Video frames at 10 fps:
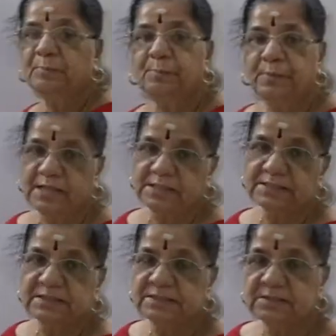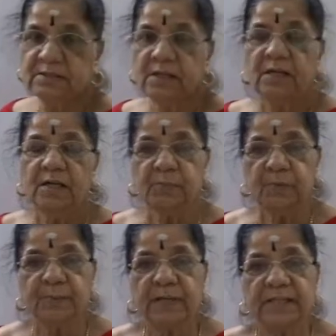plants.
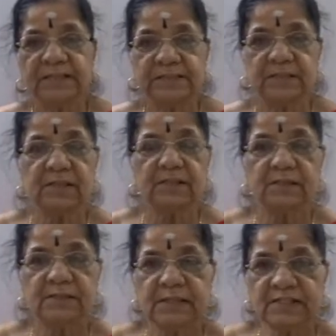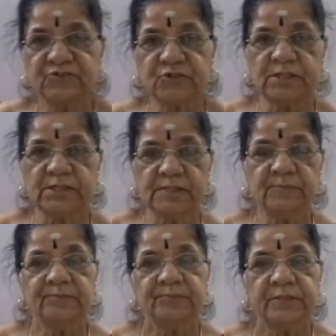About plants
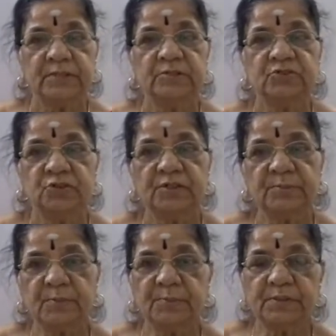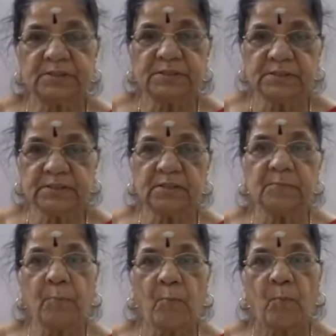naturally you should remember the
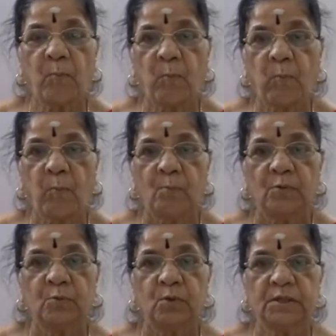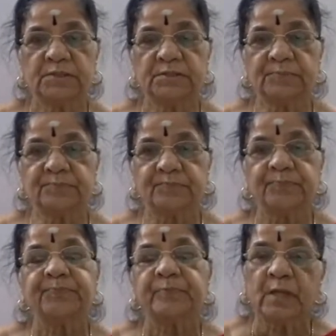term what?
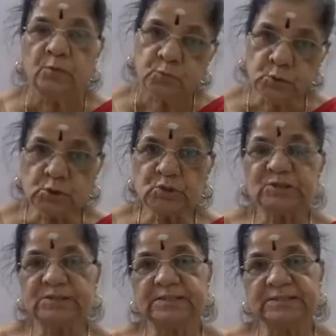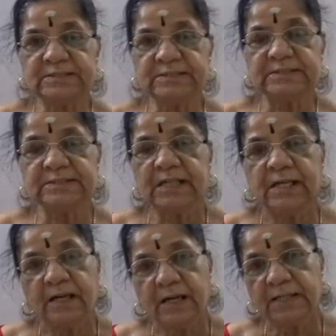Photosynthesis
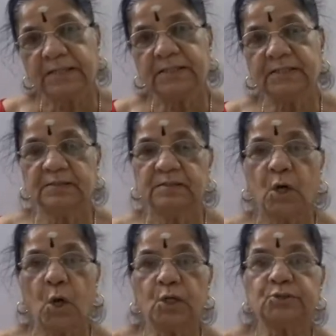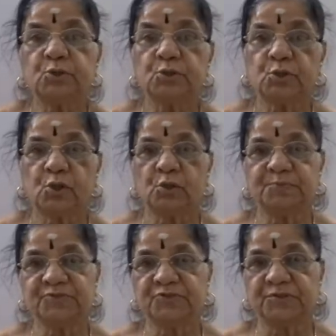and
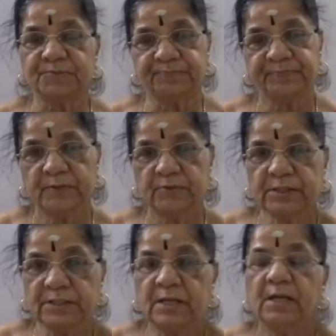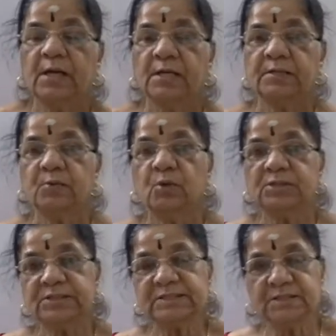autotrophs. Okay. Now
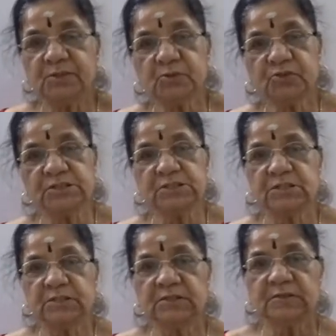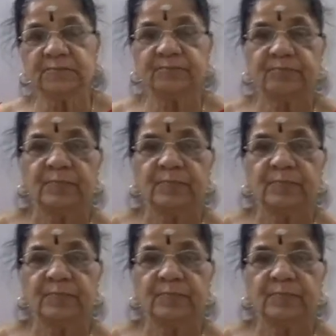what is nutrition?